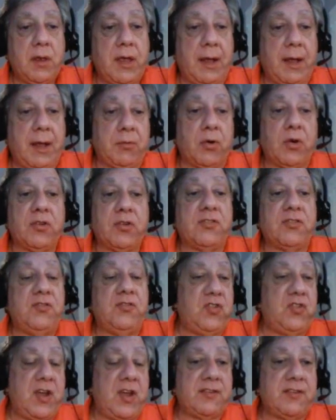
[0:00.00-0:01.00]
I'm going to
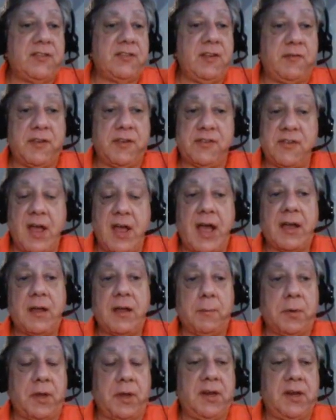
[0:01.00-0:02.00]
suggest, if it's not
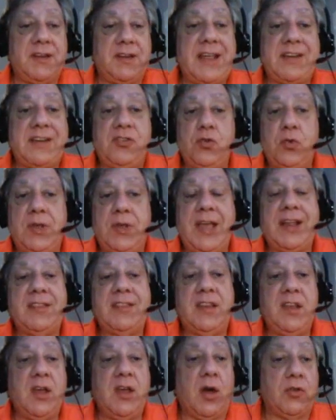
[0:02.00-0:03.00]
completed, that you
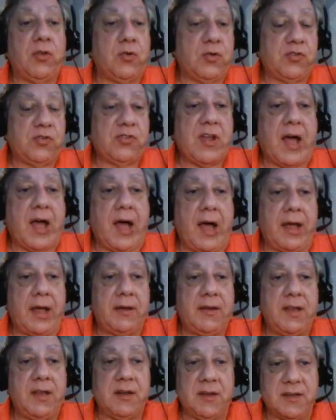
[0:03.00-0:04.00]
get the other
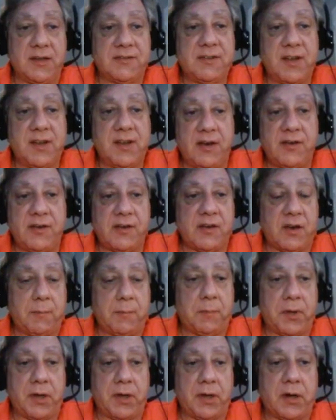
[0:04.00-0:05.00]
side, the listing agent, to
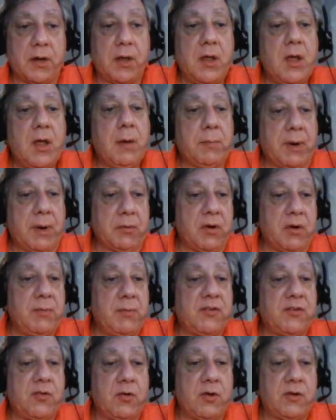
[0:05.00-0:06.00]
complete it. But I'm going to
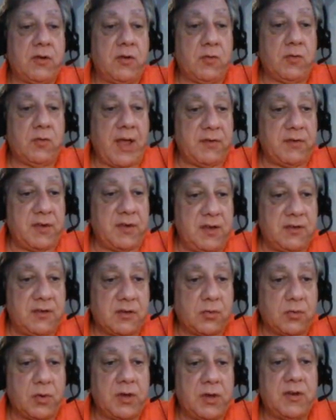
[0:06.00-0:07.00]
make sure that you have
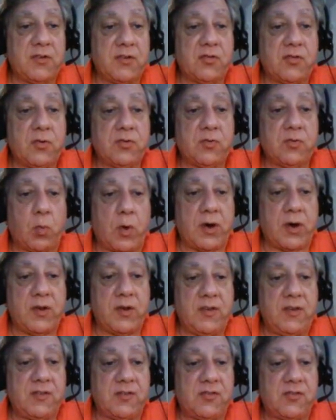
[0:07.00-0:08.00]
these 3 initials. One
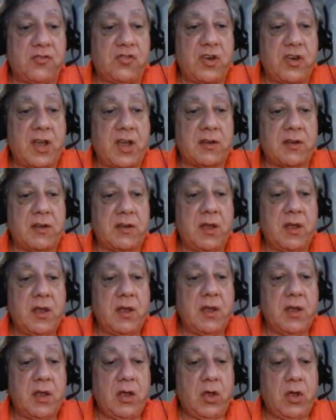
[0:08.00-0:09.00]
of these is checked,
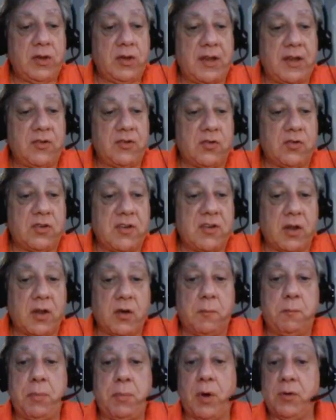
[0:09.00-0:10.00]
that your
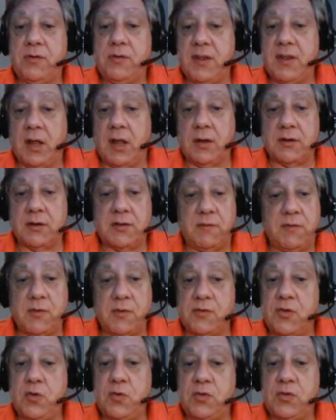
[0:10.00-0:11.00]
seller, both sellers, if
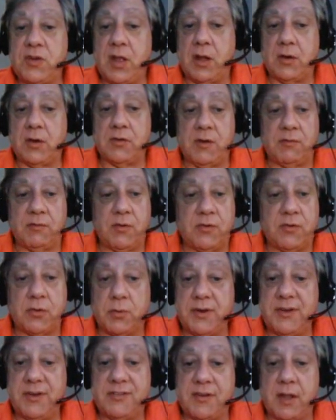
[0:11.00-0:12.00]
there's 2 sellers, if there's
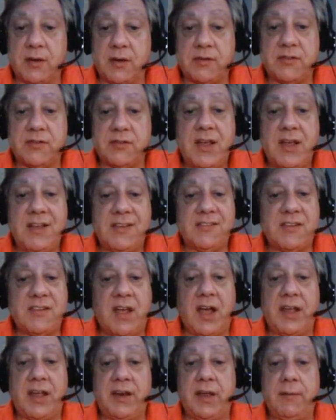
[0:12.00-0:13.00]
3 sellers,
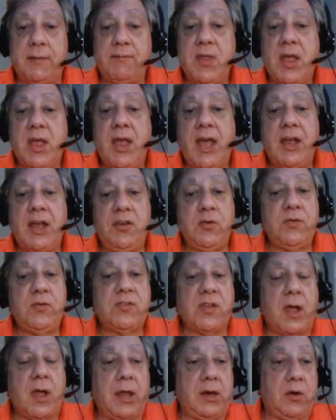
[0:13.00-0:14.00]
sign it, and you
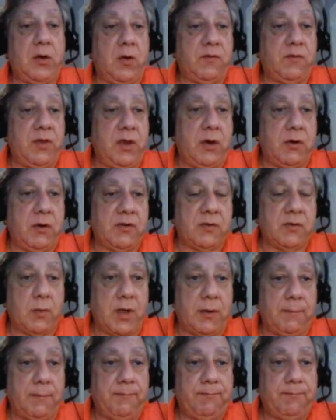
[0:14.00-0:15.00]
sign it over here as
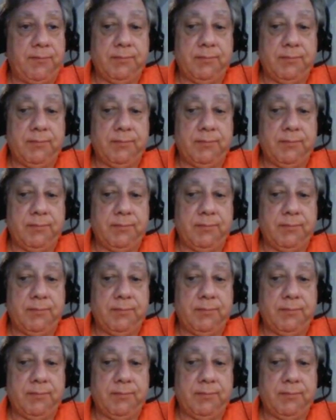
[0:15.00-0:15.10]
well.